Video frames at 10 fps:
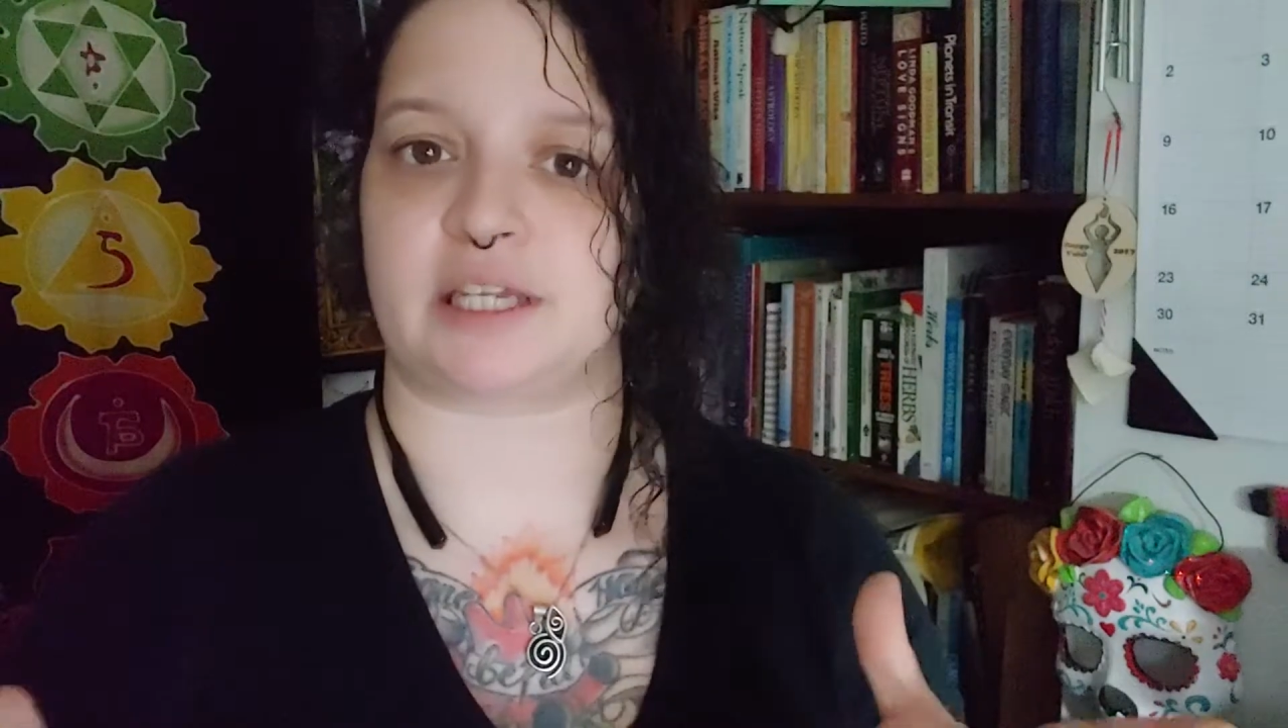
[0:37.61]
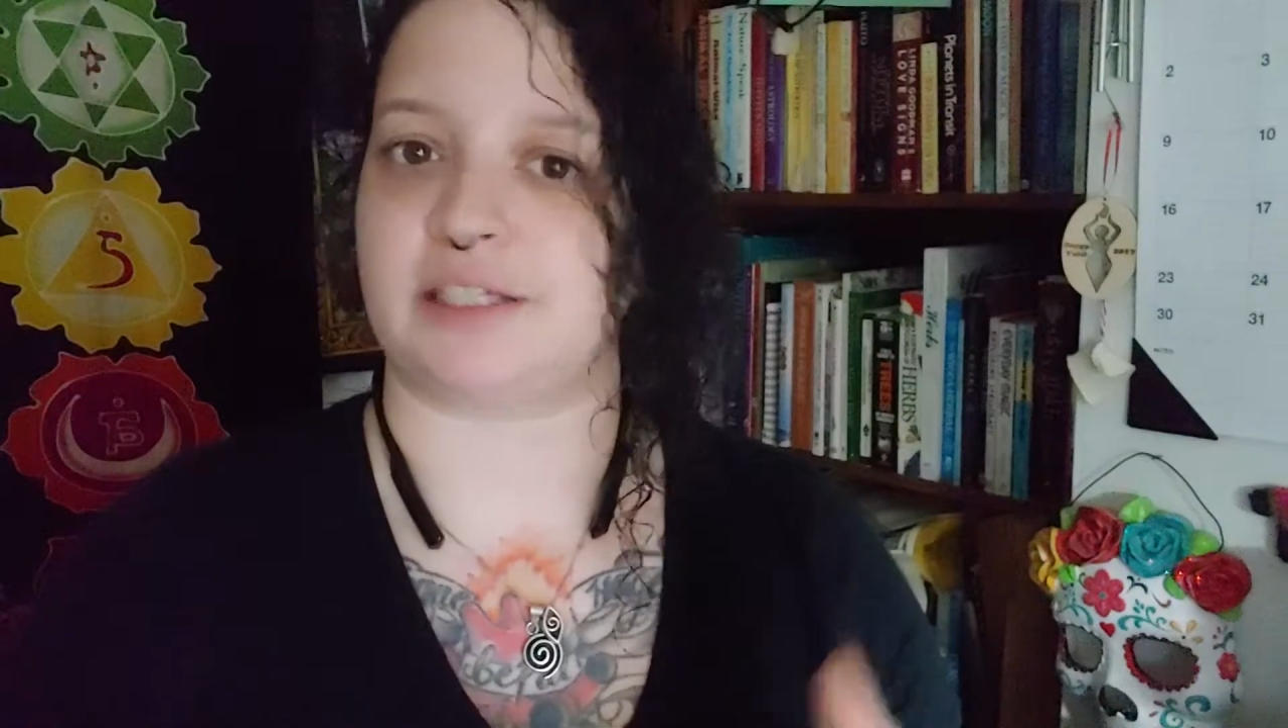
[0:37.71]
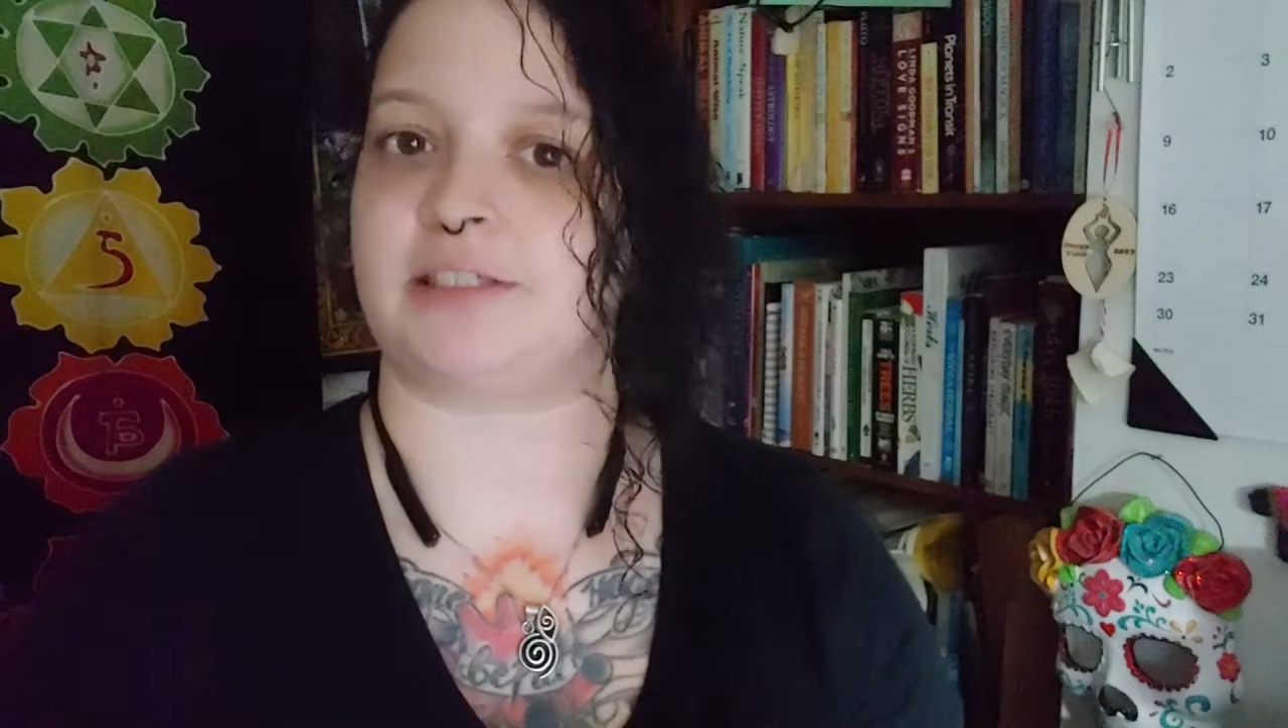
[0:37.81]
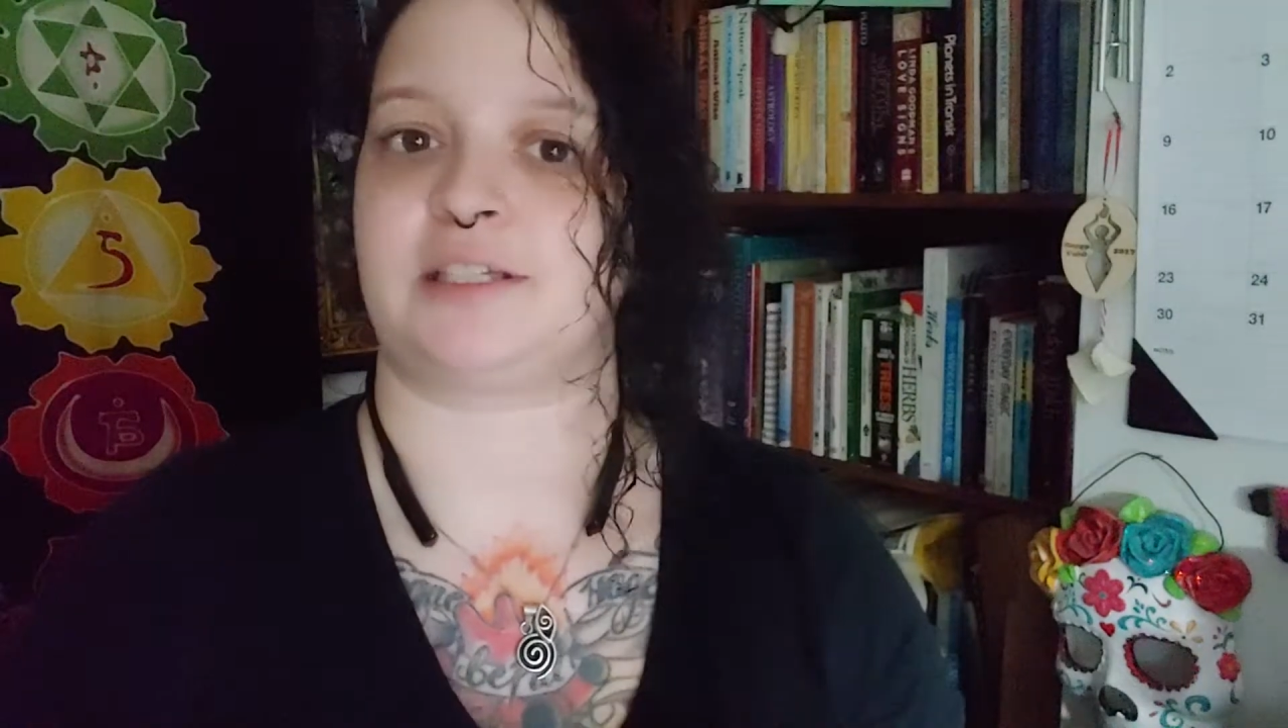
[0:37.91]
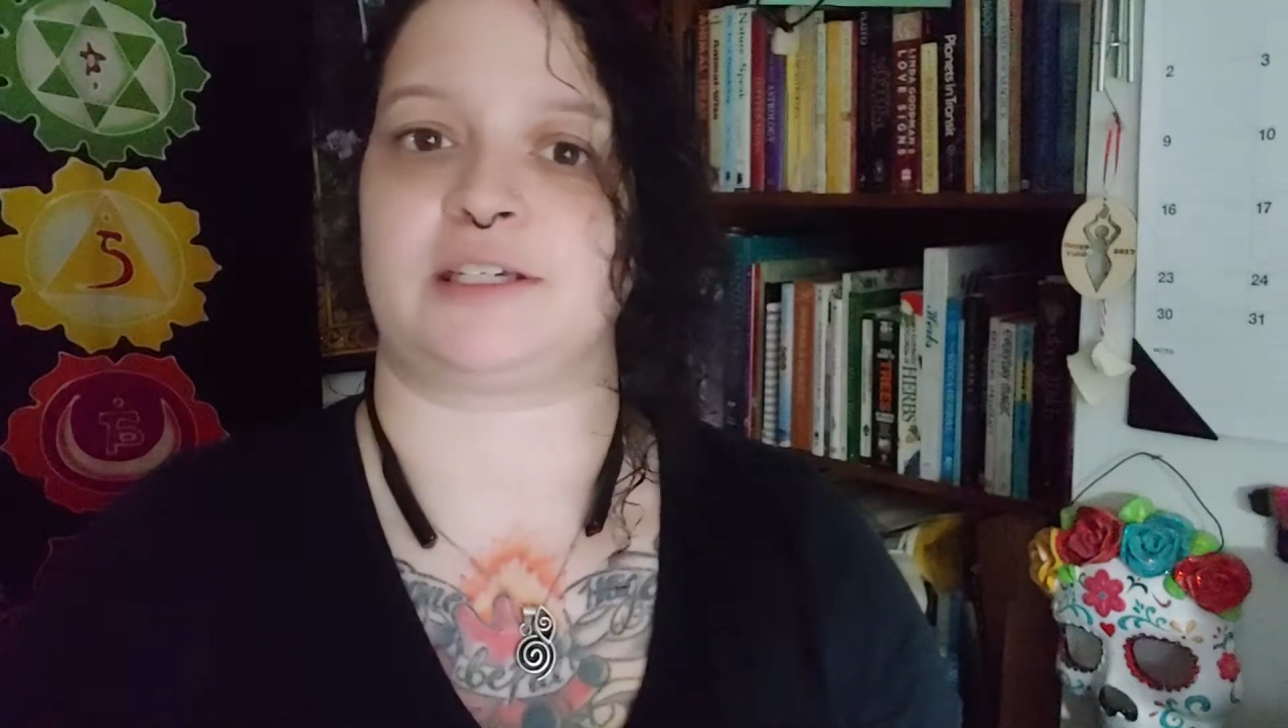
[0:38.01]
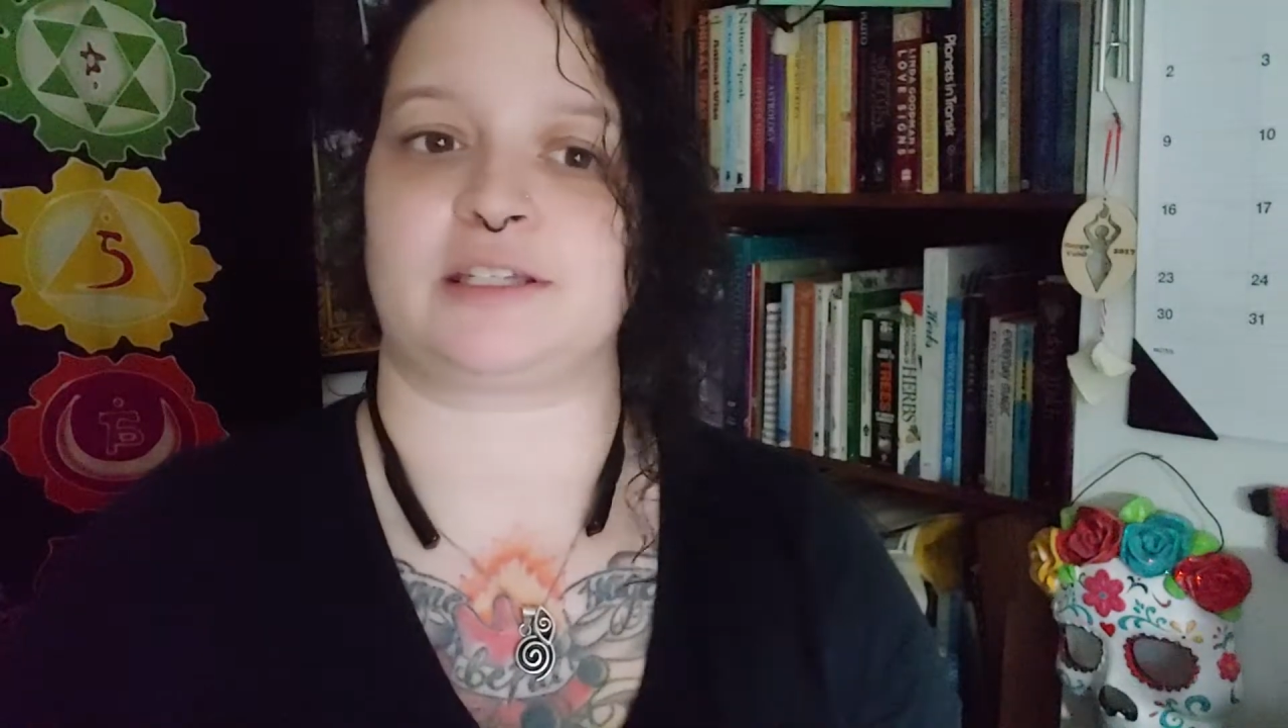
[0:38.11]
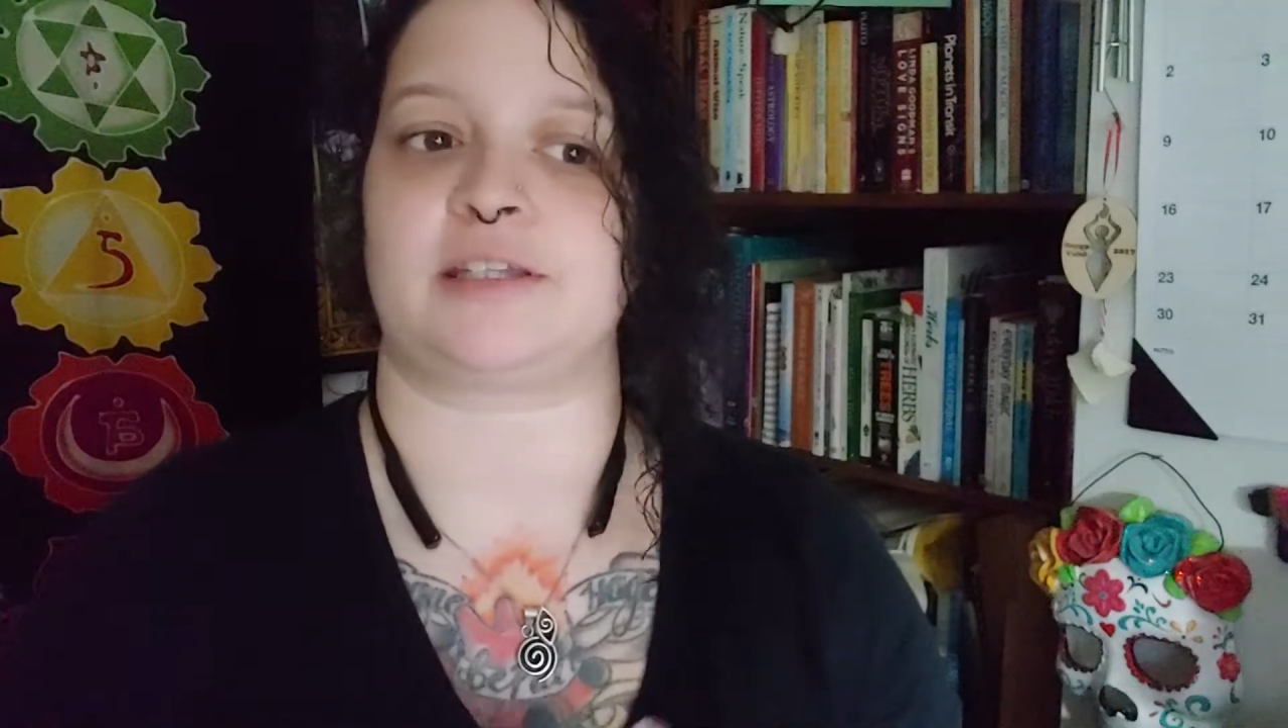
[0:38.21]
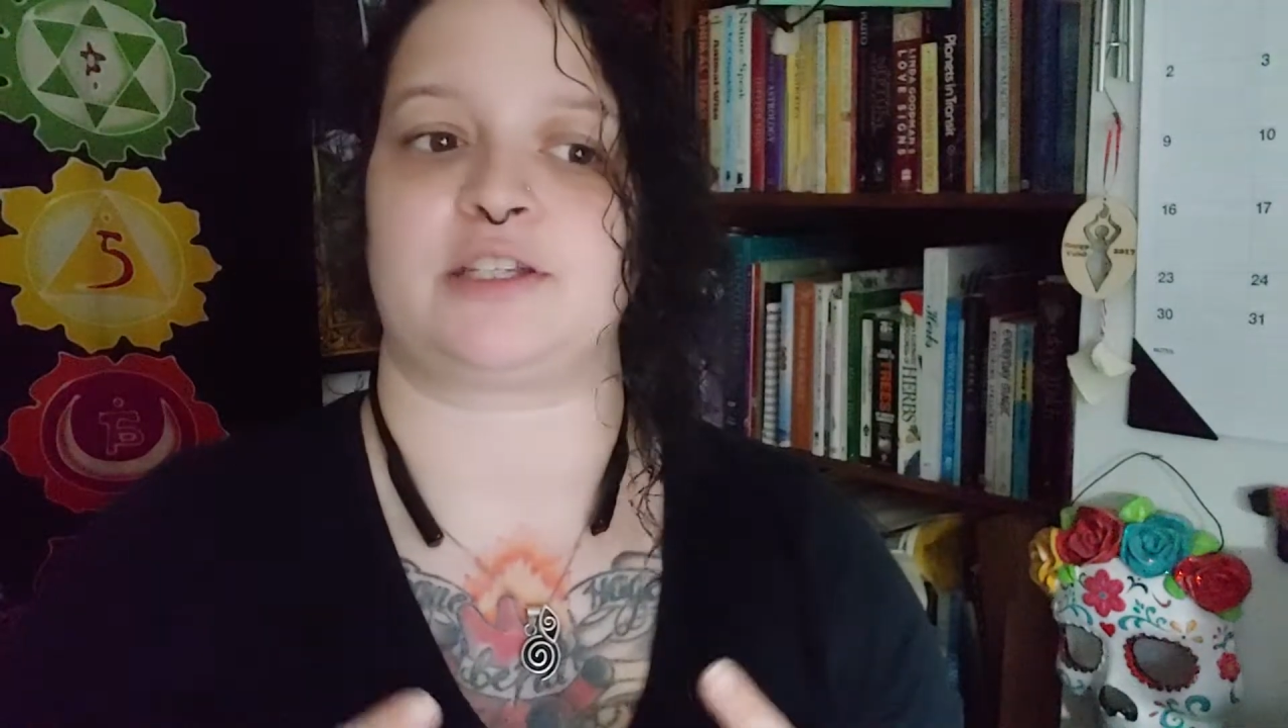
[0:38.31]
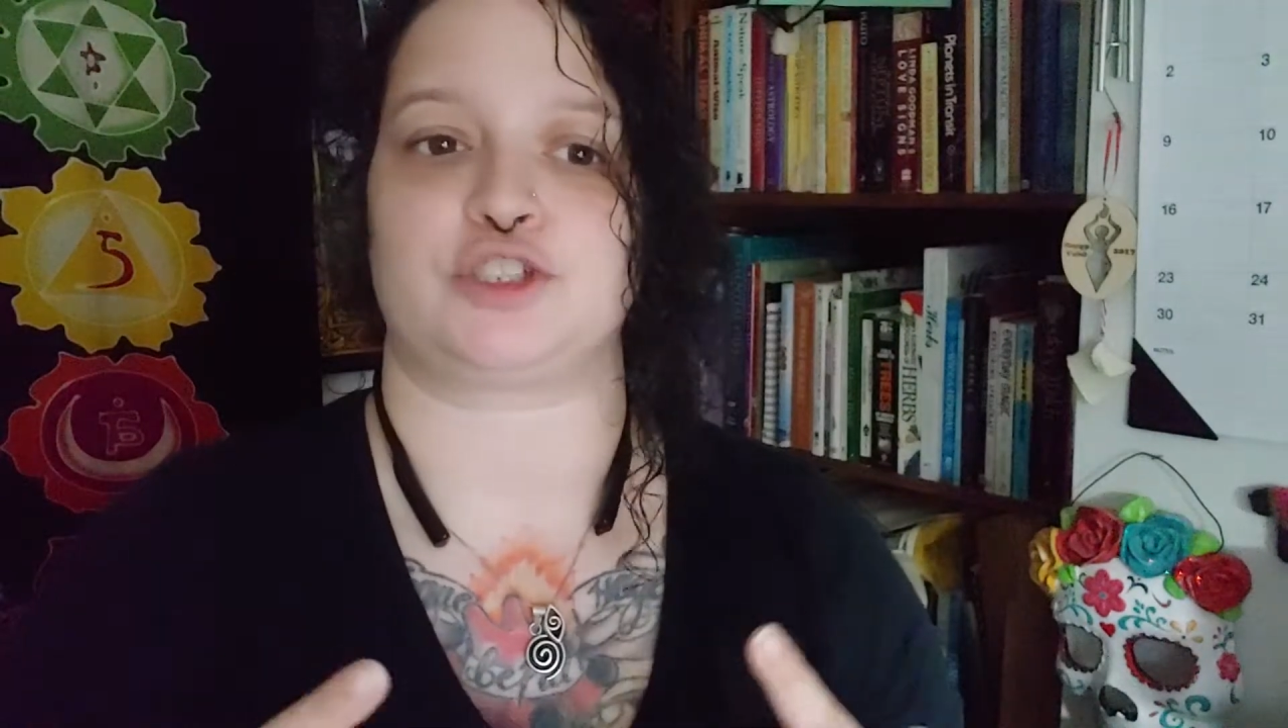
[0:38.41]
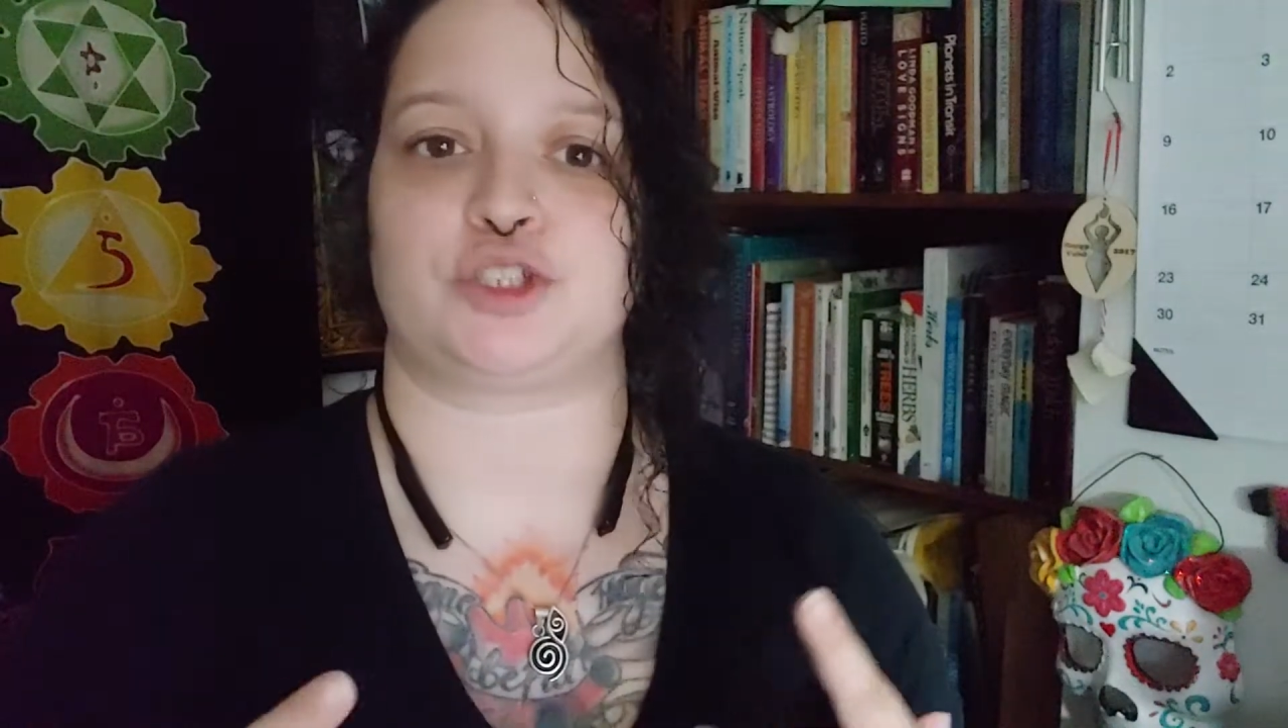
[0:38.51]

anything that